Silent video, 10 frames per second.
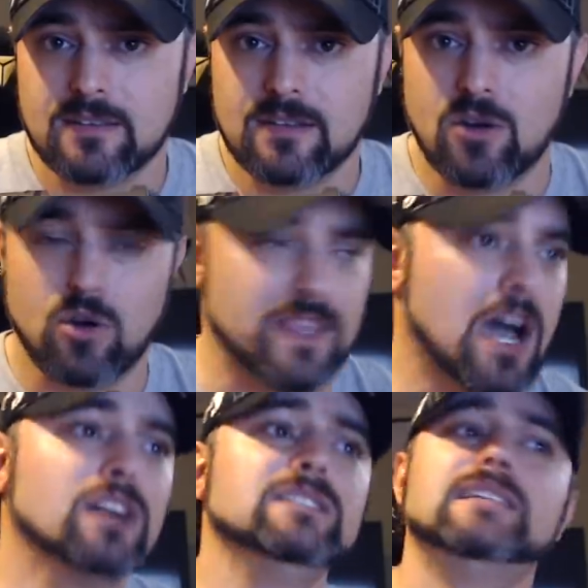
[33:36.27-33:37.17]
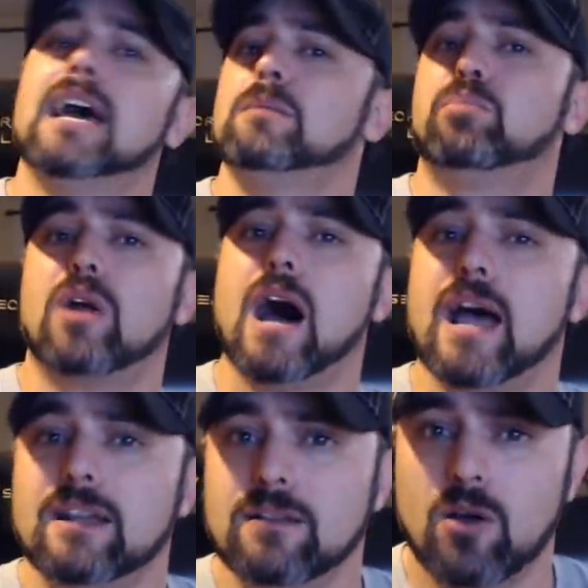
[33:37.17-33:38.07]
or the undead
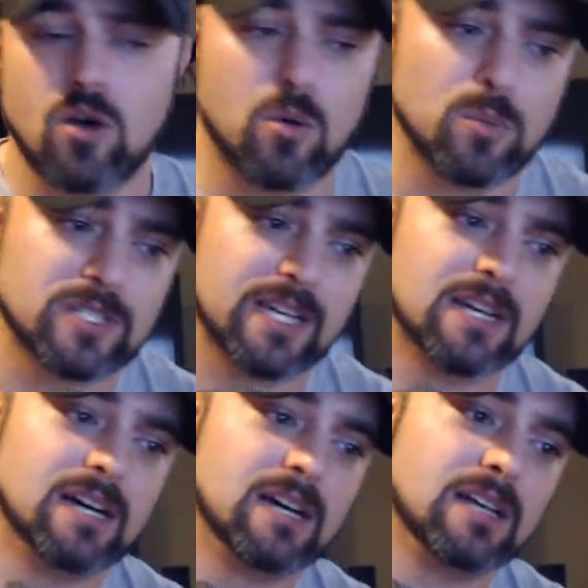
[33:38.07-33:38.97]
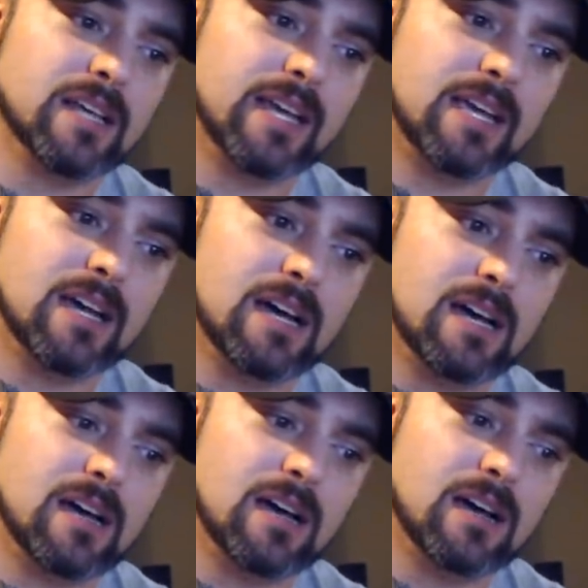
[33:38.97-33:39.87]
bride, almost like
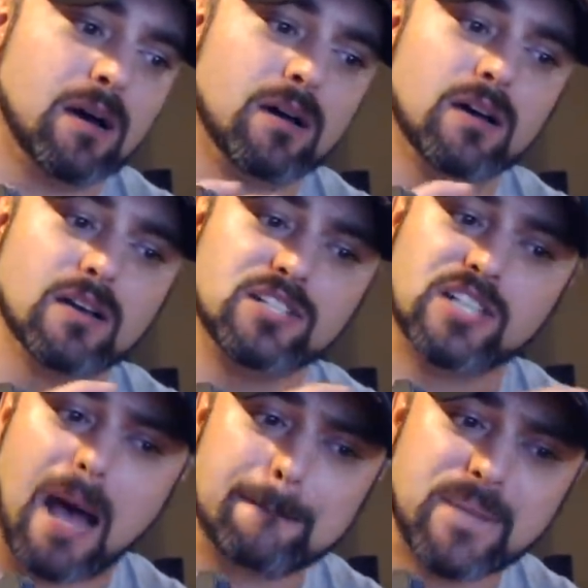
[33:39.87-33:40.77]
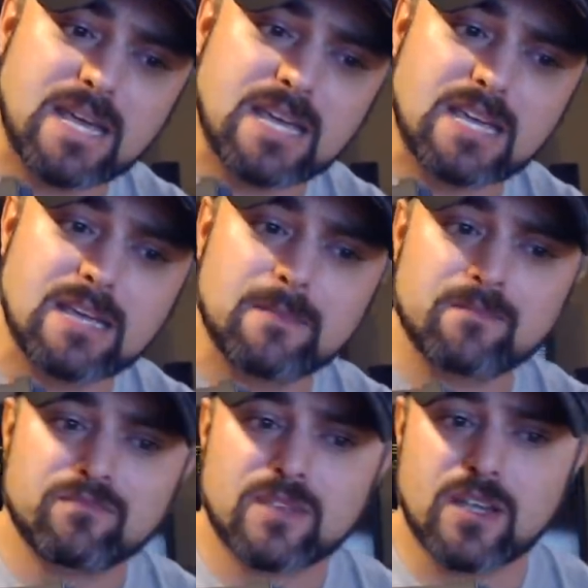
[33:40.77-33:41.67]
a zombie,
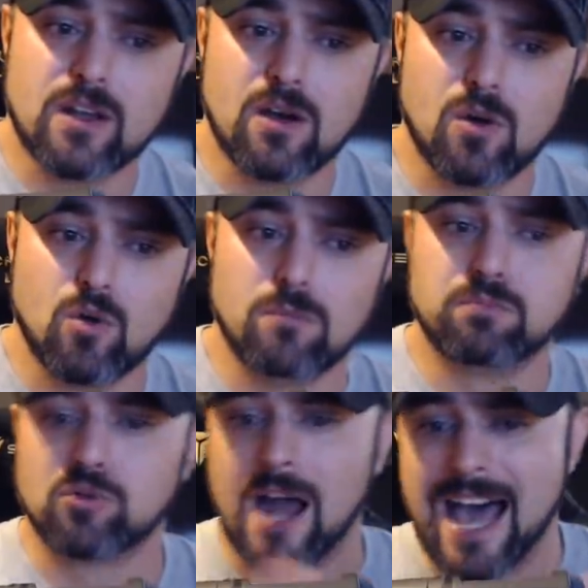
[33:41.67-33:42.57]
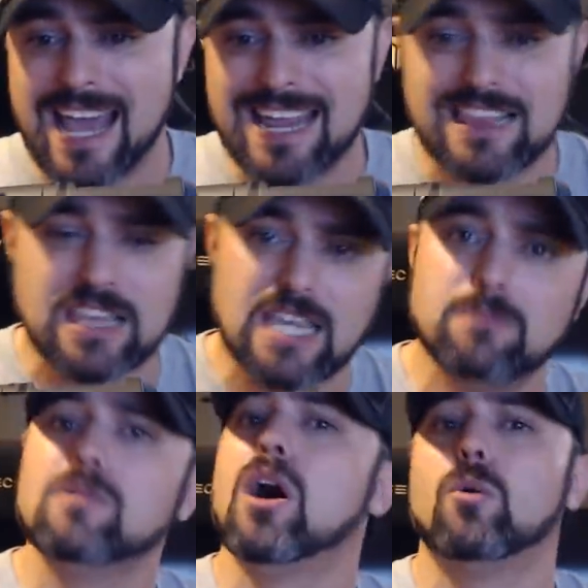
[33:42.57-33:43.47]
you know, bride
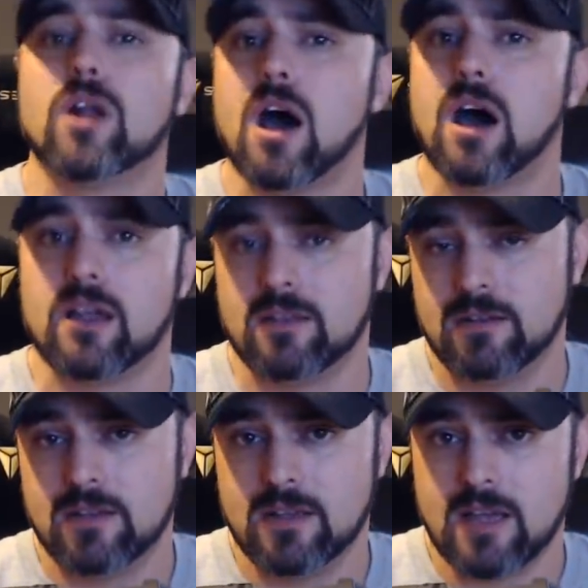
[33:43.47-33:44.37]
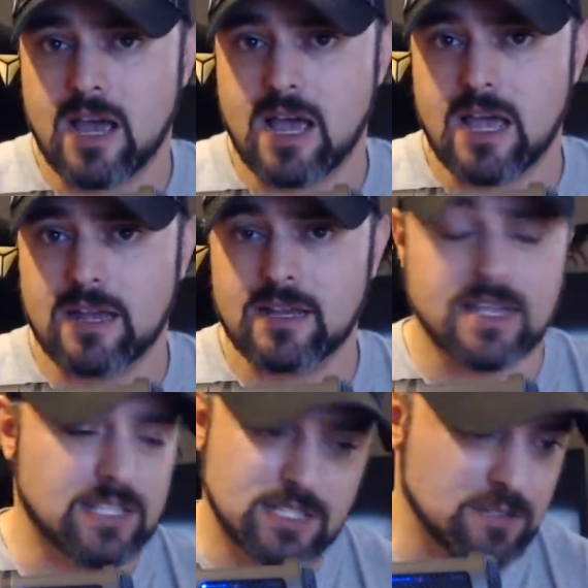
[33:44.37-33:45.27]
theme going on. And
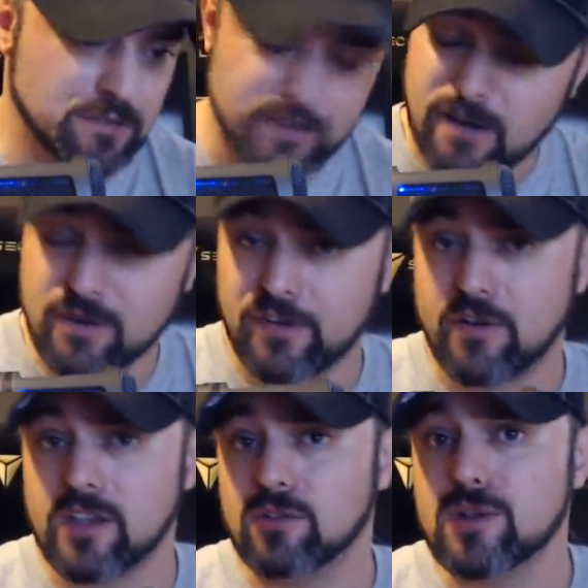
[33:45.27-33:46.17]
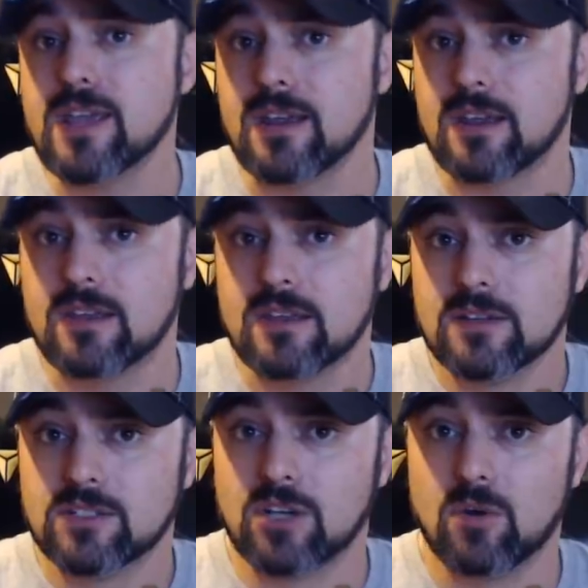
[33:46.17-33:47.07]
it's very, very unique.
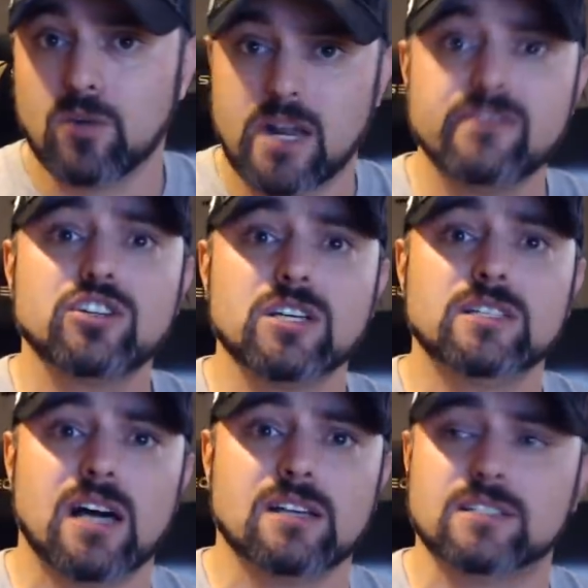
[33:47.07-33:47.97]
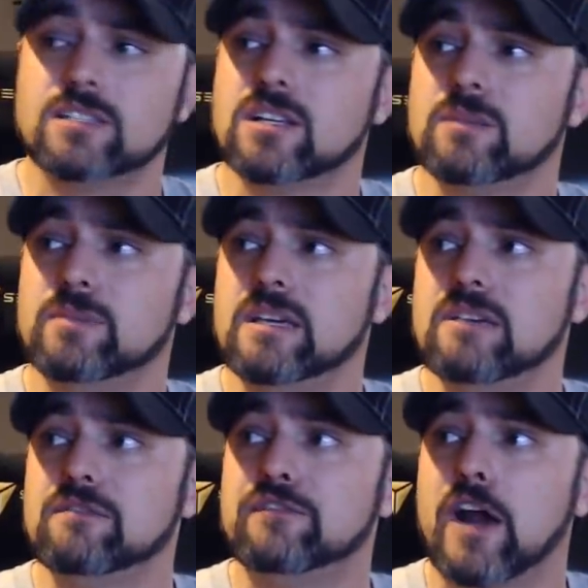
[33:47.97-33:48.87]
So whatever she does is going to
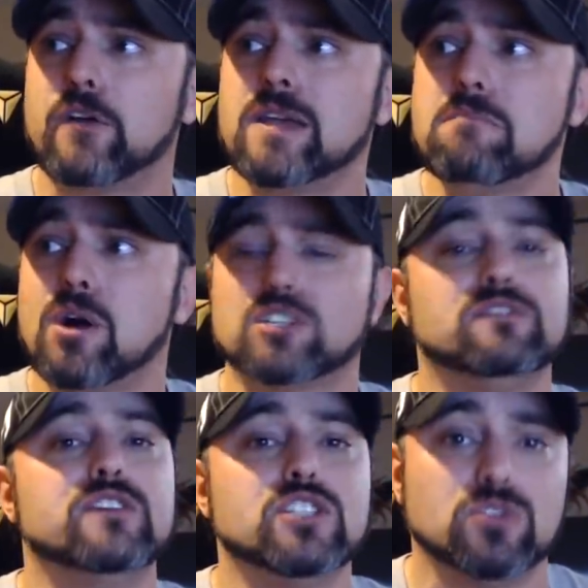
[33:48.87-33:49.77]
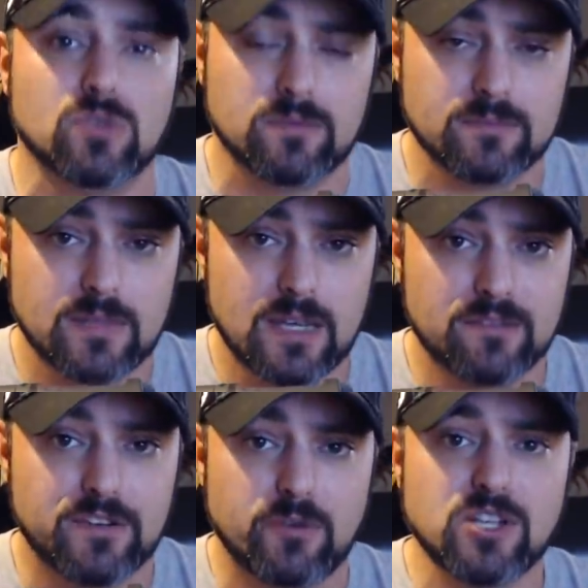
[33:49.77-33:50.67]
be very much visual and
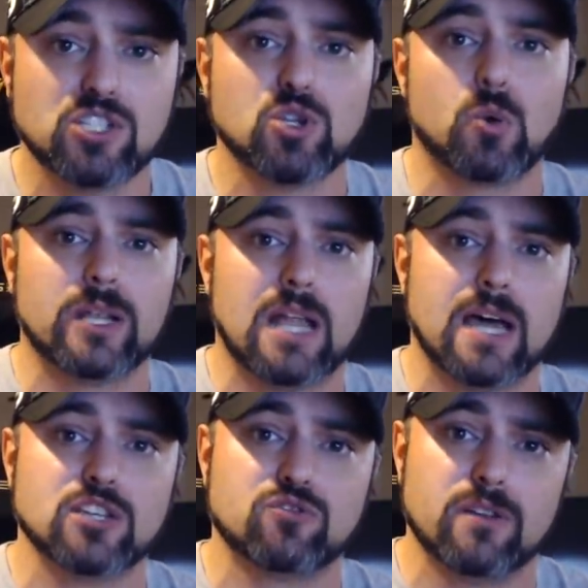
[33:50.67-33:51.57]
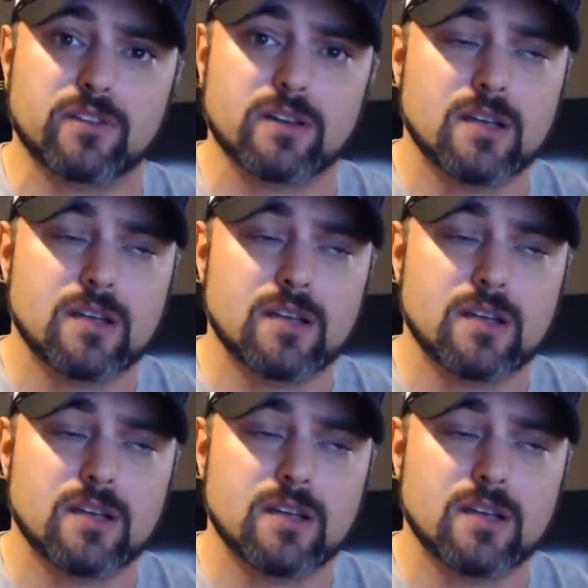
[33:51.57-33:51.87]
very storyline driven.